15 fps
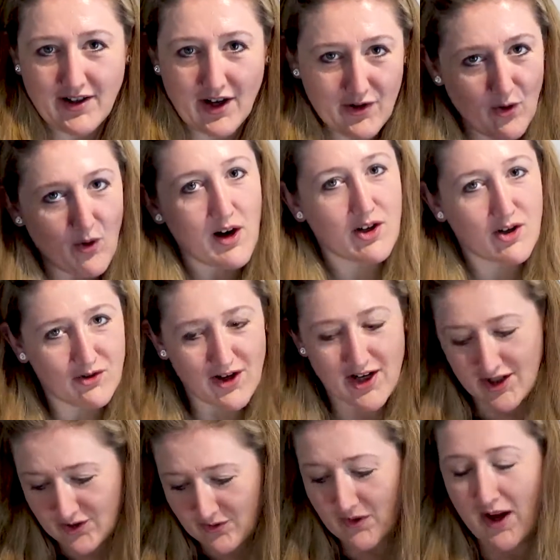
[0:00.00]
I know I
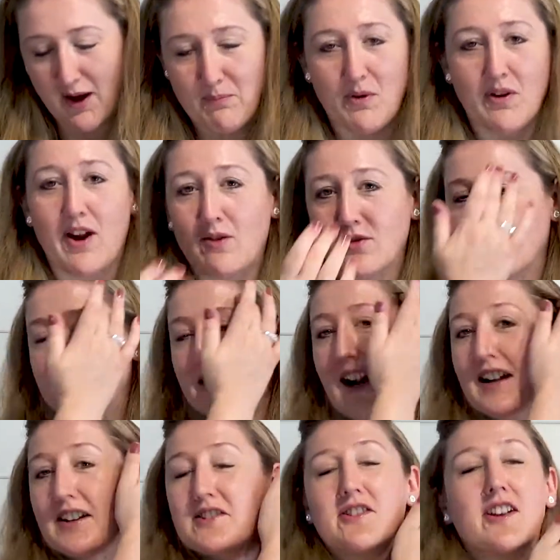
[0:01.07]
cringe when I pull out a
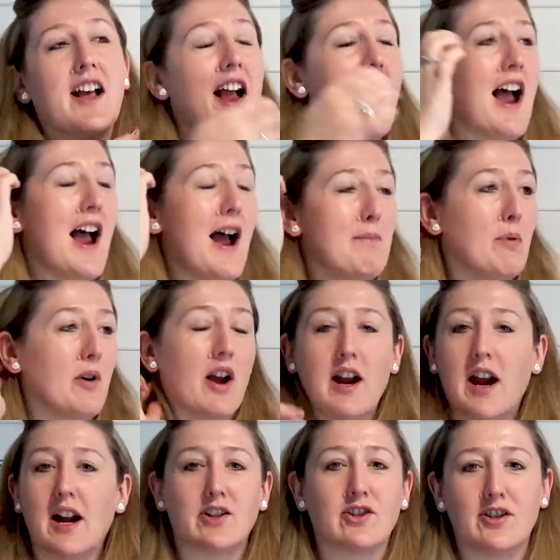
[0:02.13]
dance, but I
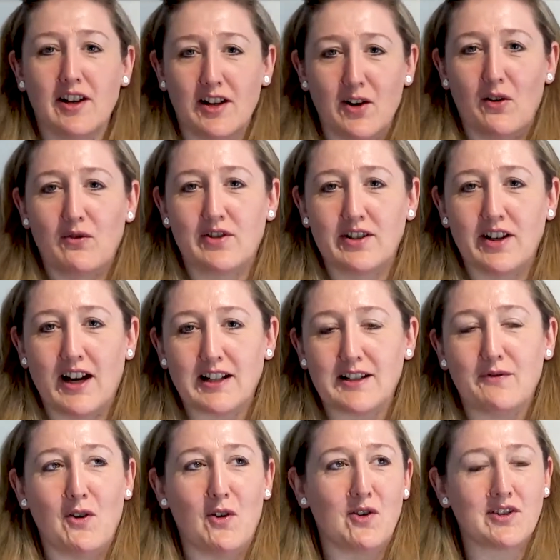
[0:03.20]
actually love to dance,
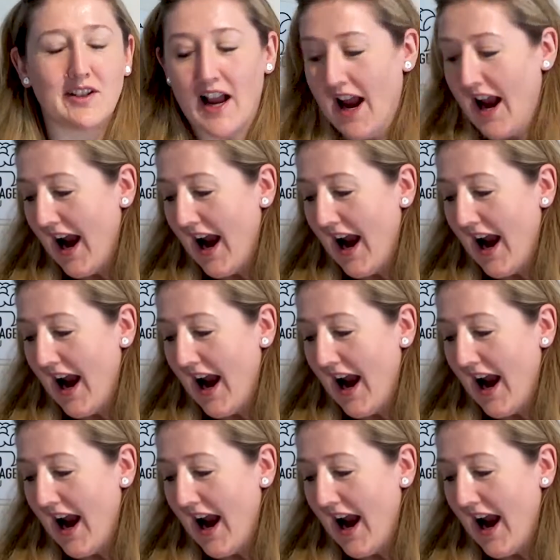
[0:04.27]
folks,